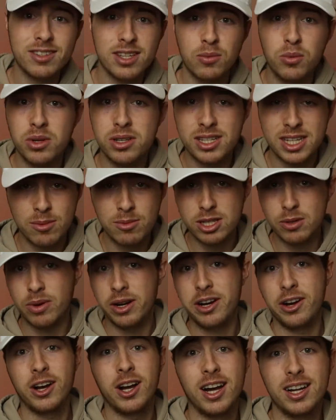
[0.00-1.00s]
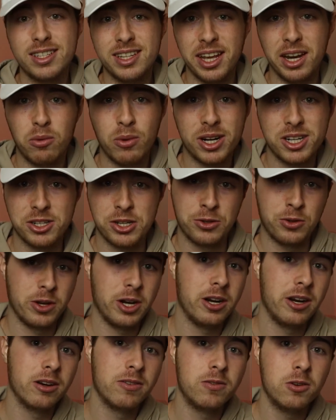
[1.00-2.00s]
someone stumbles upon your content and watches 3
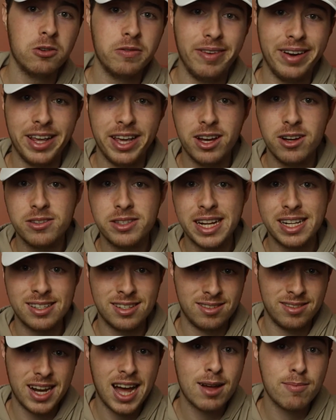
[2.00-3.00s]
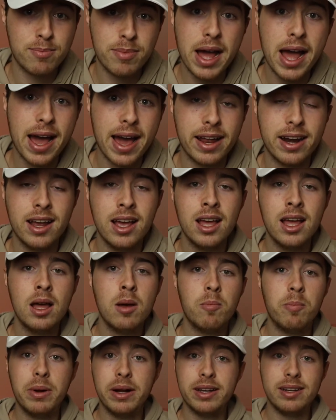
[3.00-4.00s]
of your full videos, that's not bad.
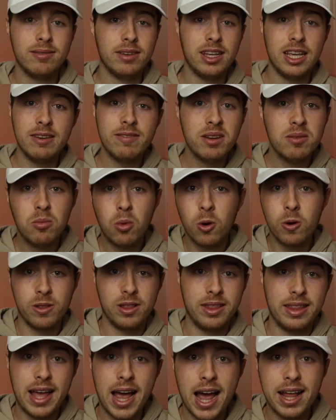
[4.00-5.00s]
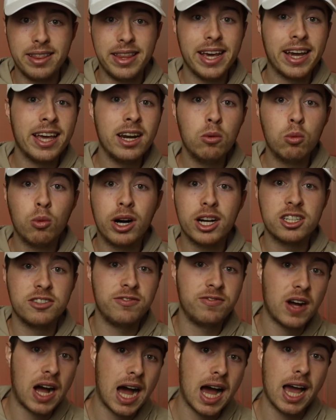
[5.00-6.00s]
But even more than that, they can watch
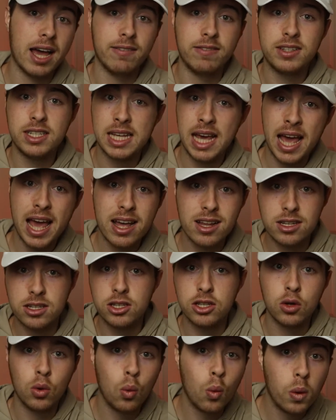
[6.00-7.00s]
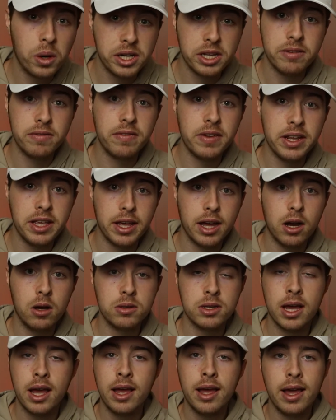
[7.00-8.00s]
5, 10, 20 videos
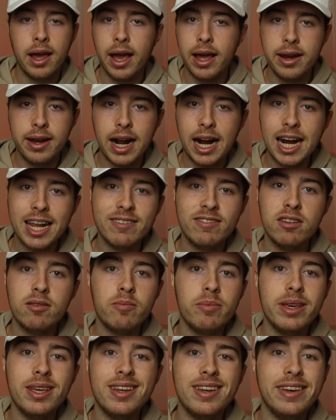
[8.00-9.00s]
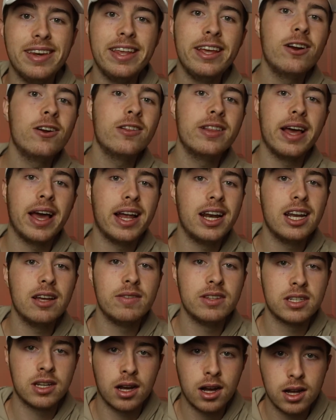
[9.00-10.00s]
and not even be near the end of
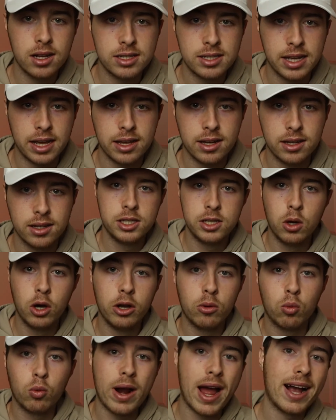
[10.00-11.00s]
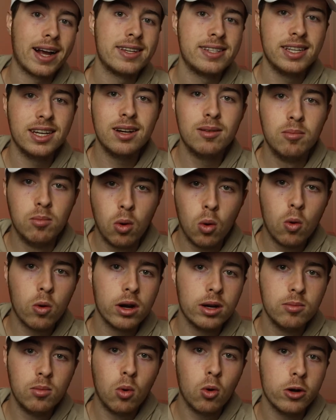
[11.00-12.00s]
his content. So it racks up more
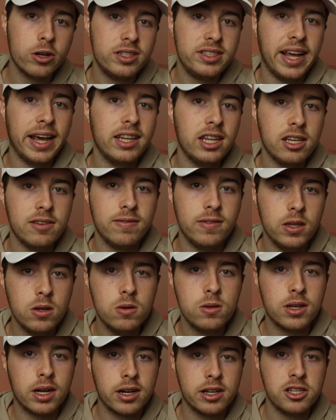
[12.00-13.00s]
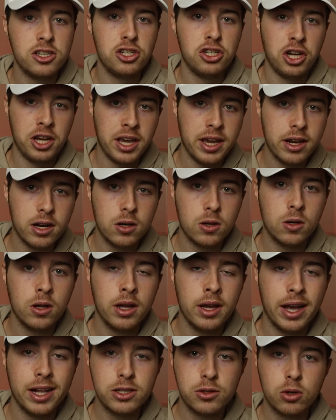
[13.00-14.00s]
and more daily views on his channel
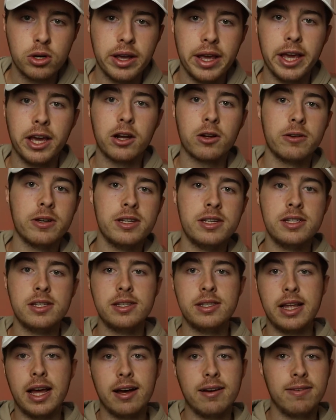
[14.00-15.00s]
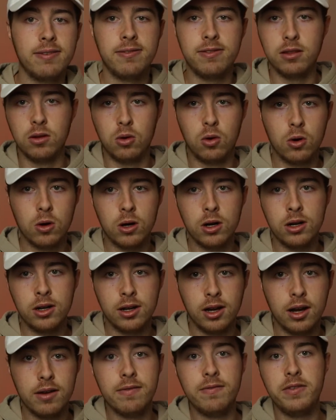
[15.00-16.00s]
and sort of increases that floor
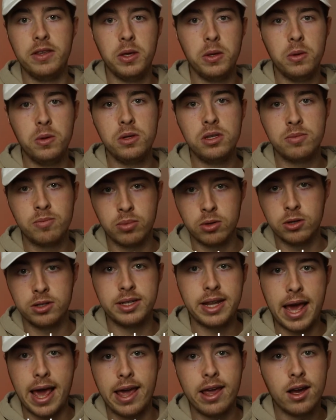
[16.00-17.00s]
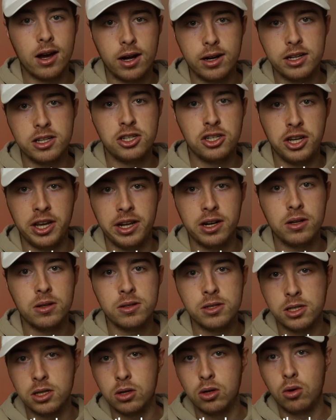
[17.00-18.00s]
of views per day on his channel.
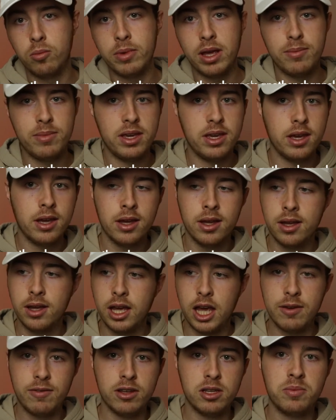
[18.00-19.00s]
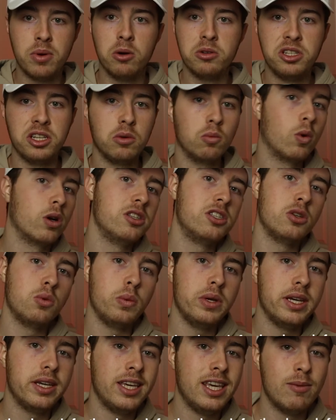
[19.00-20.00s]
So maybe if he's posting once a
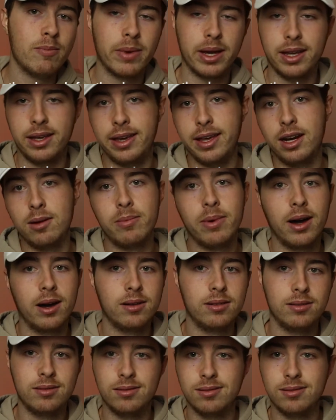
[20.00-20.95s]
week, he might get about